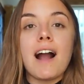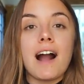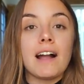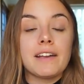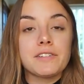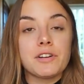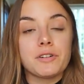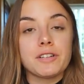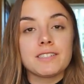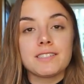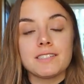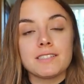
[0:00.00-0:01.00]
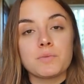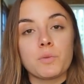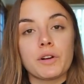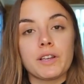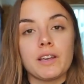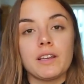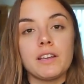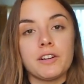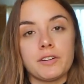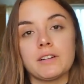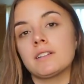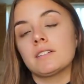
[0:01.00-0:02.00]
I noticed since working
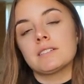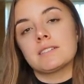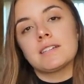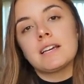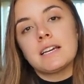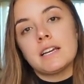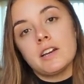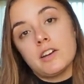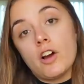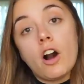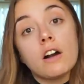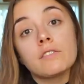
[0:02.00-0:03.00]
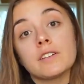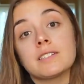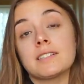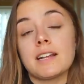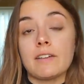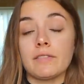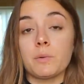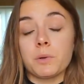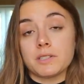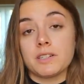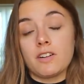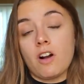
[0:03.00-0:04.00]
here in England in an office and having
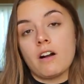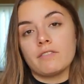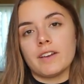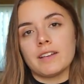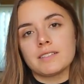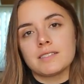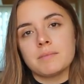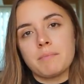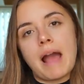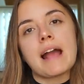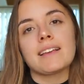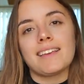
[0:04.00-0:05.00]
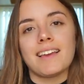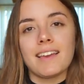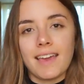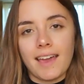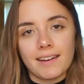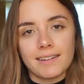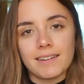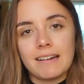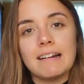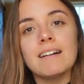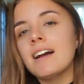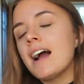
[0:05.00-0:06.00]
worked in an office back in
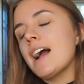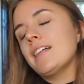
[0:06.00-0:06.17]
Canada.